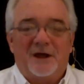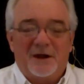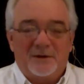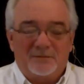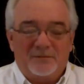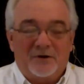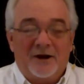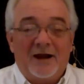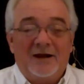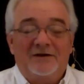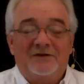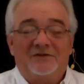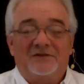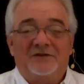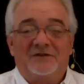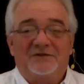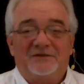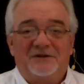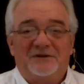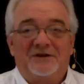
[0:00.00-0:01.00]
And practice
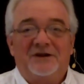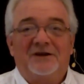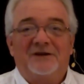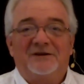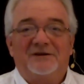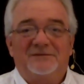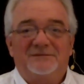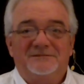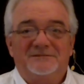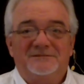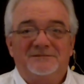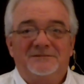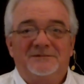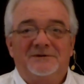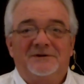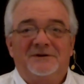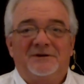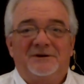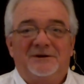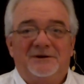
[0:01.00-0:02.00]
this today.
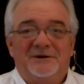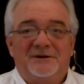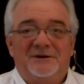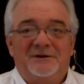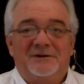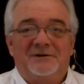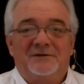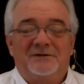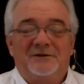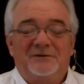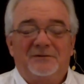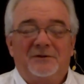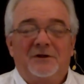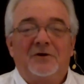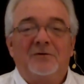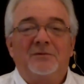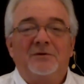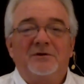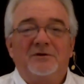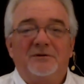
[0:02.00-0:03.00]
This will
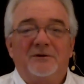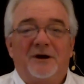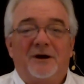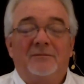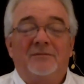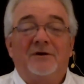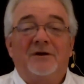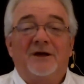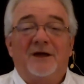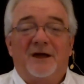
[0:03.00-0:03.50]
open you up.